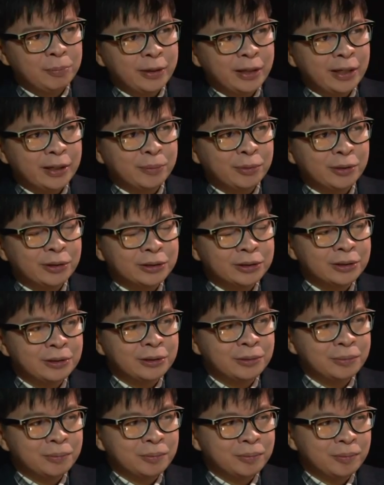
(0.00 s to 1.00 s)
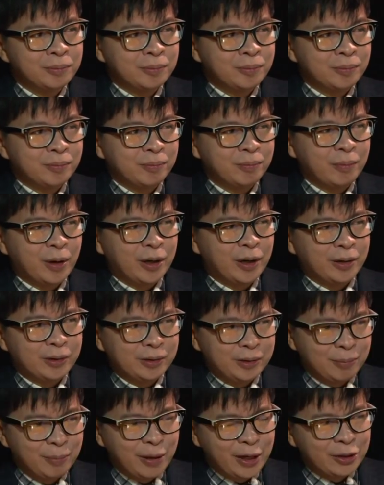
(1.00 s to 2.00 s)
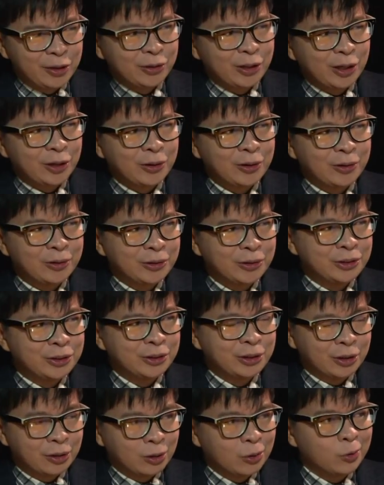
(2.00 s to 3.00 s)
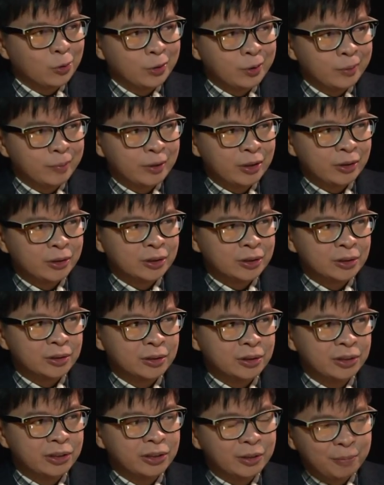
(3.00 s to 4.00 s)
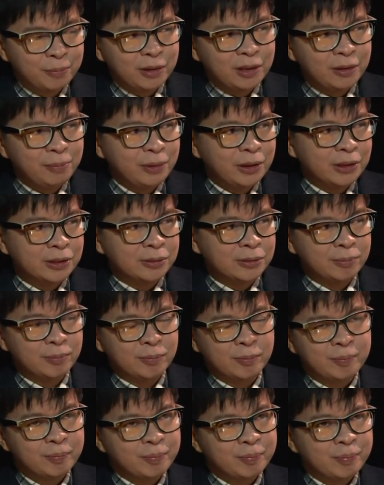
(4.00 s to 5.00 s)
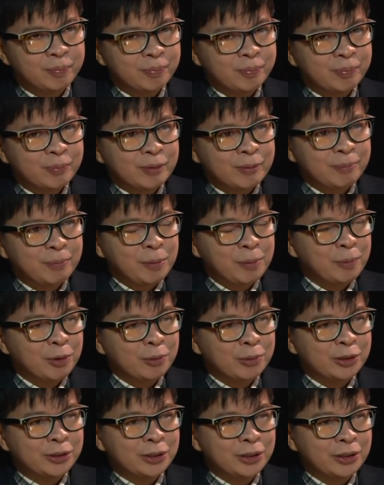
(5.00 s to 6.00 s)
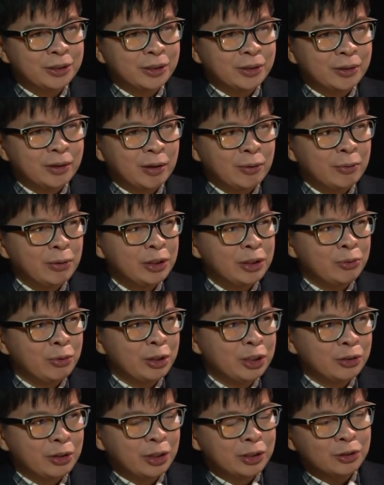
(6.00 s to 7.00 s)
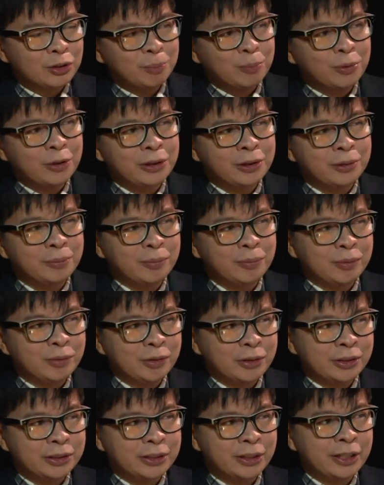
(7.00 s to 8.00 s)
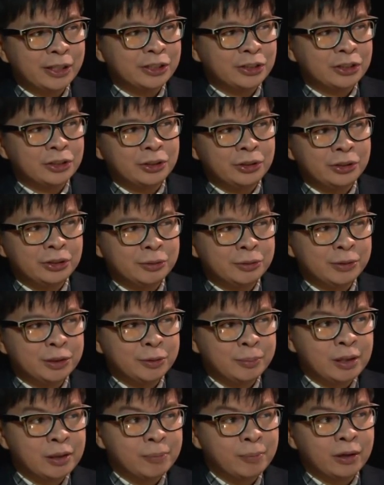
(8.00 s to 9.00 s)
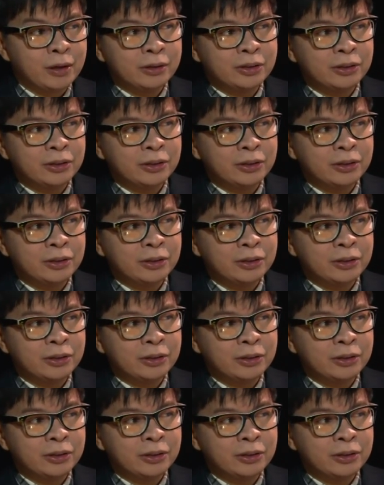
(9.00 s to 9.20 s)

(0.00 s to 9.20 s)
kind of an advocacy? The biotechnology, the cloning, because here in the Philippines, people would say that, oh, why should I support it? It is against the church, specifically